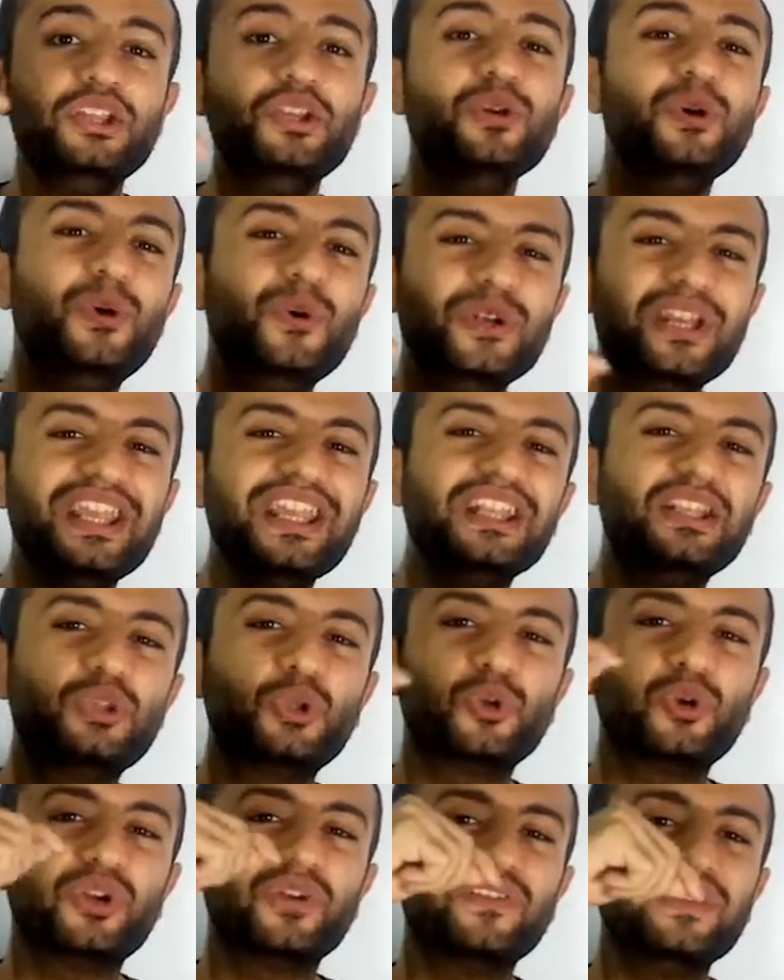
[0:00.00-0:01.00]
you need
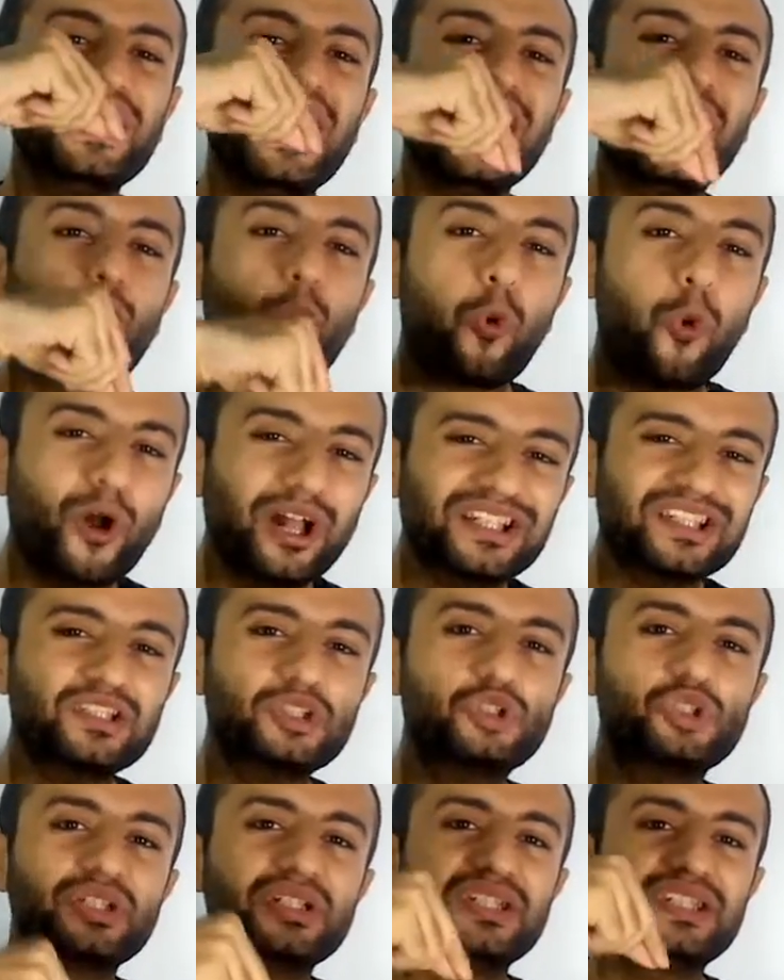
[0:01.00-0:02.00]
to create
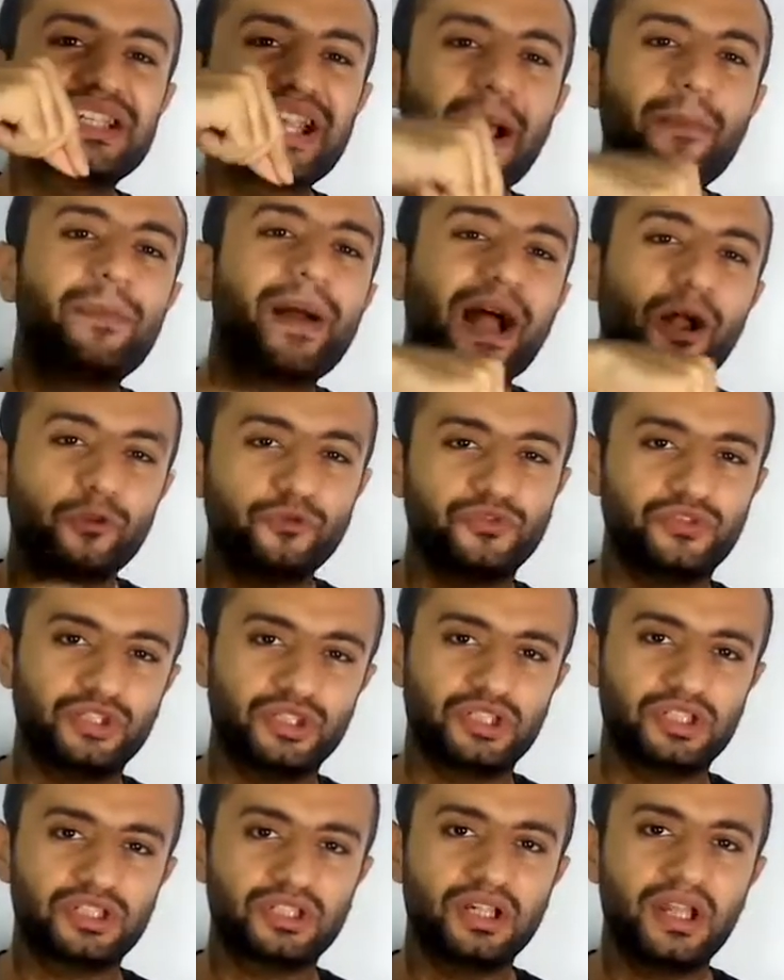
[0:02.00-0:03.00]
questions about
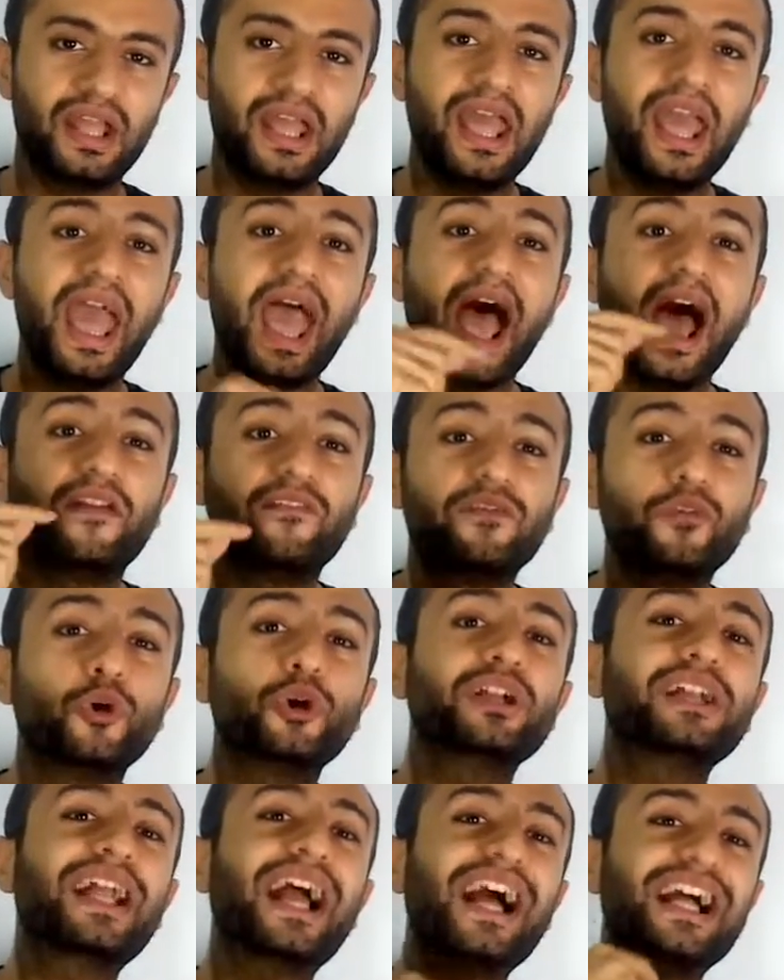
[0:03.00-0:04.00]
this and
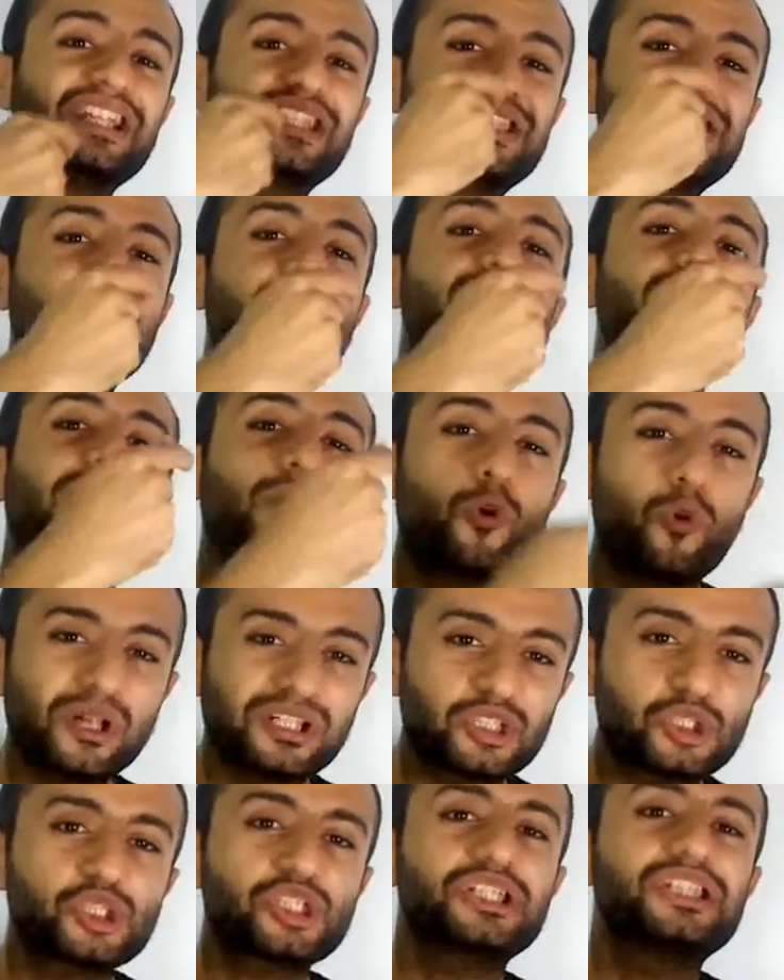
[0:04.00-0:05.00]
forecast the
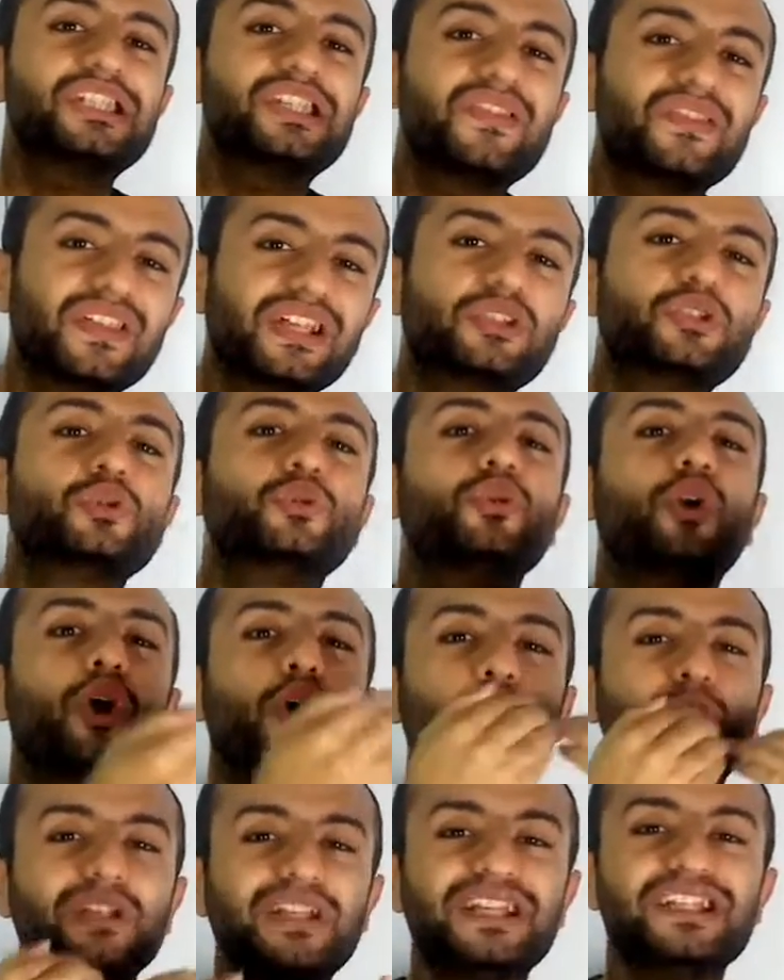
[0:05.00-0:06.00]
questions that your
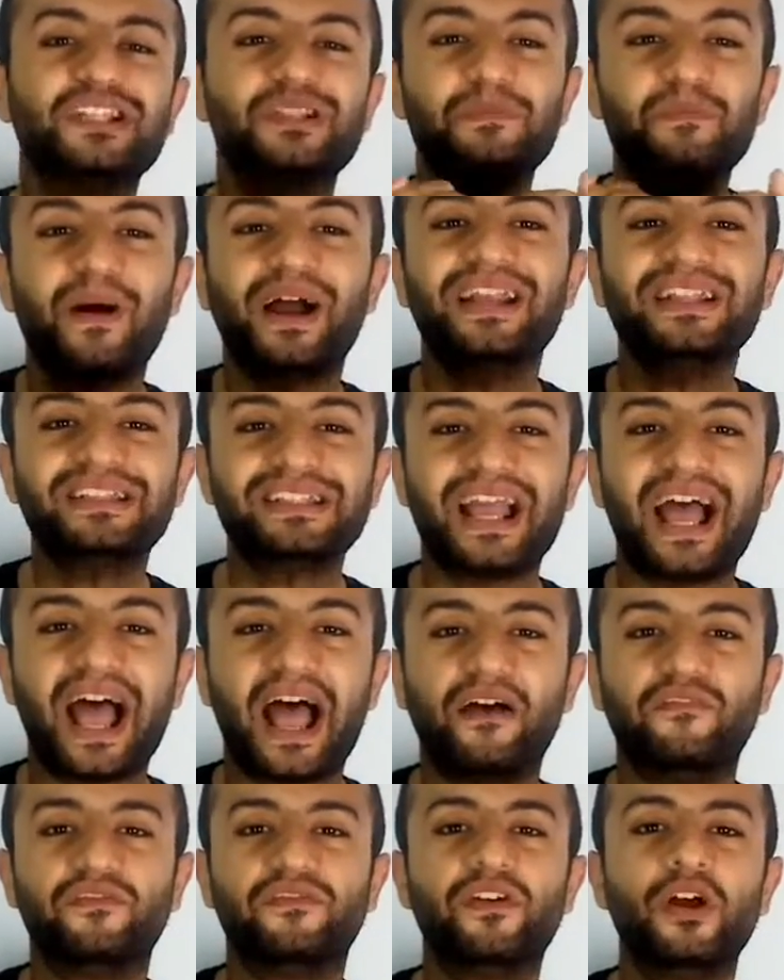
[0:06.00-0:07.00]
audience might
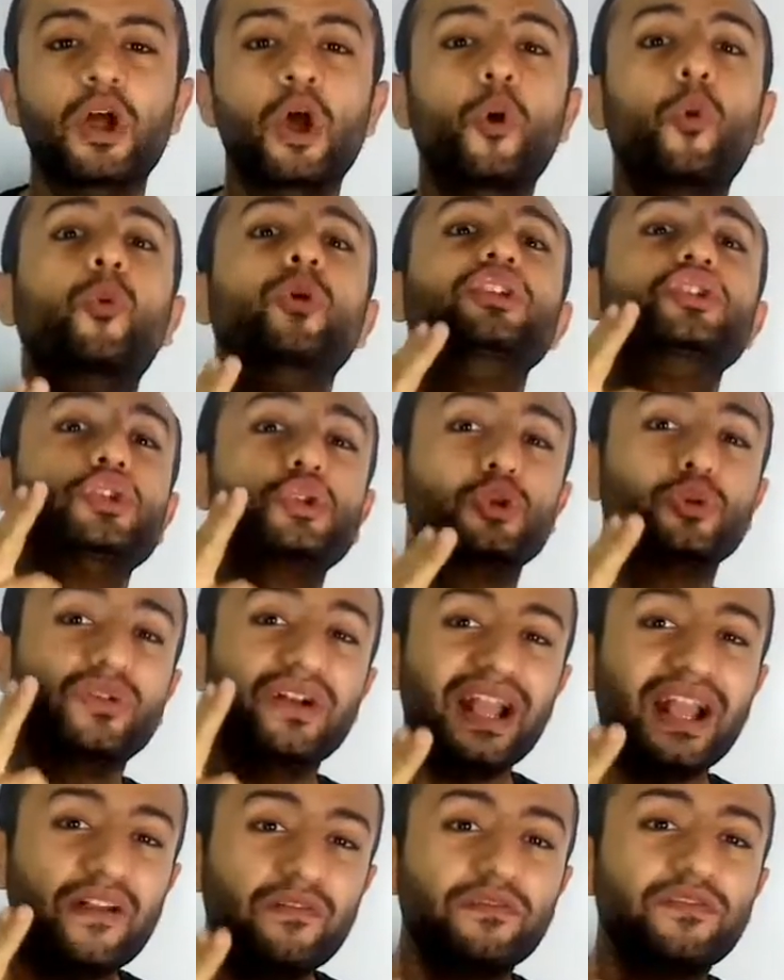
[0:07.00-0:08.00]
have, which
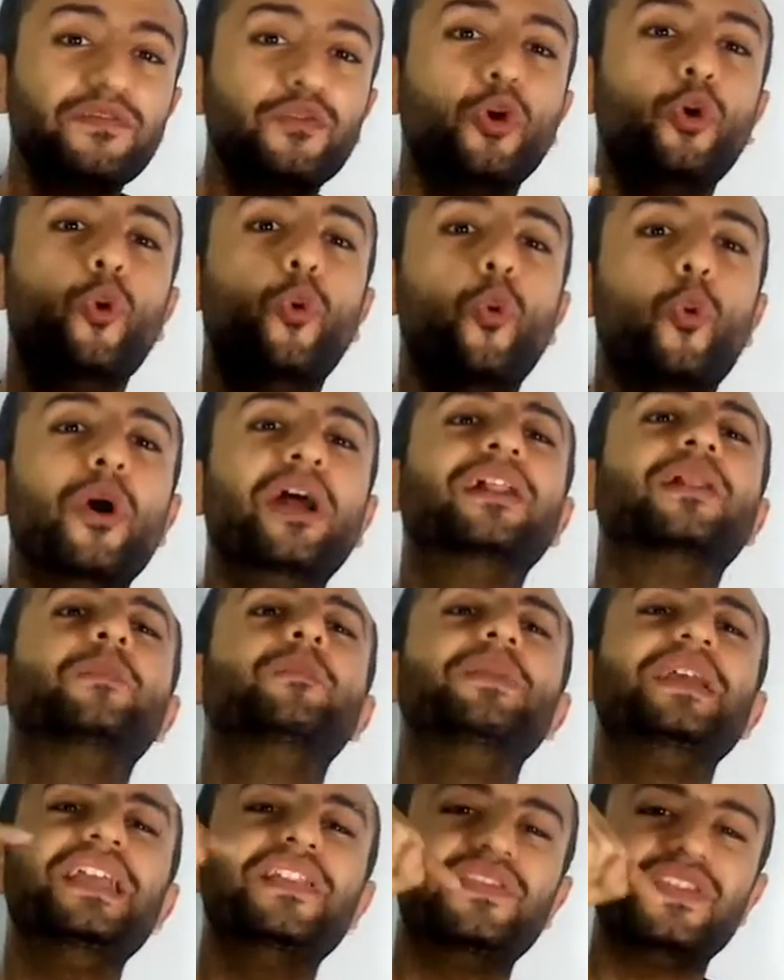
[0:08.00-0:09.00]
your info
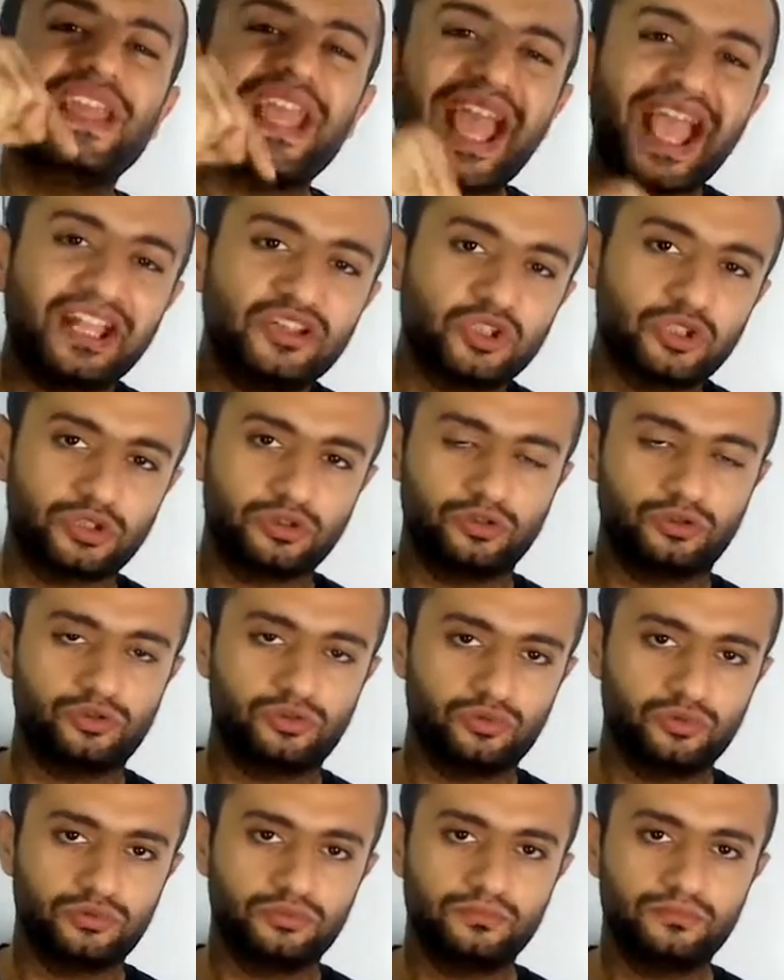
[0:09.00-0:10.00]
will be the answer
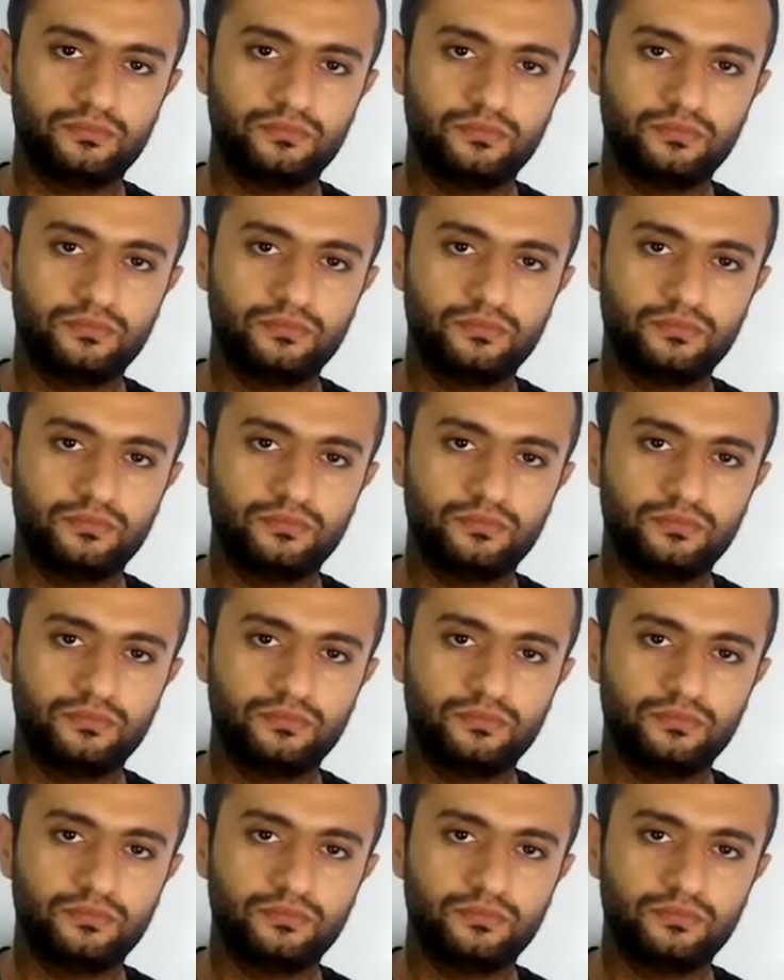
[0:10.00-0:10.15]
to.